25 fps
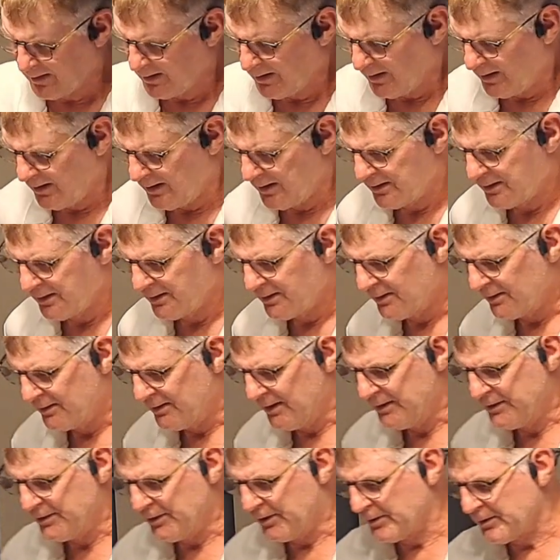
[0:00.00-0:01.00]
and
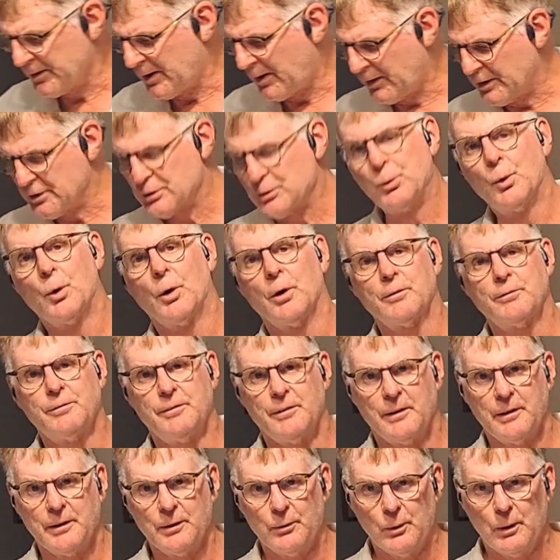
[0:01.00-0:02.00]
they don't always work
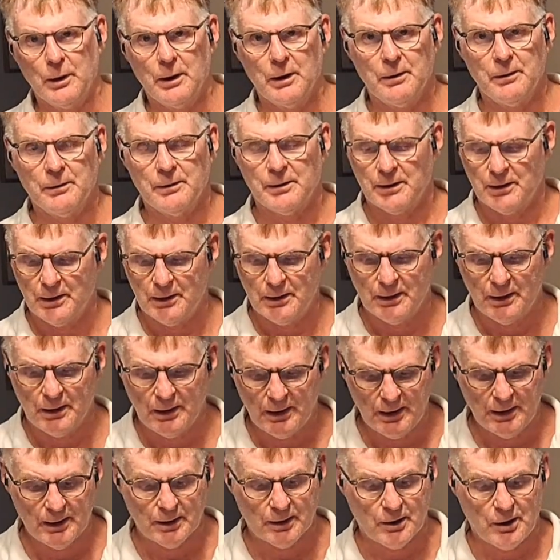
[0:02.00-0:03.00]
very well
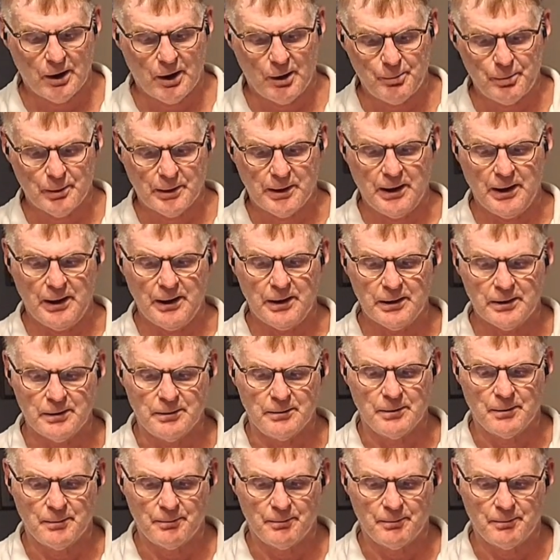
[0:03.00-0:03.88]
in a complicated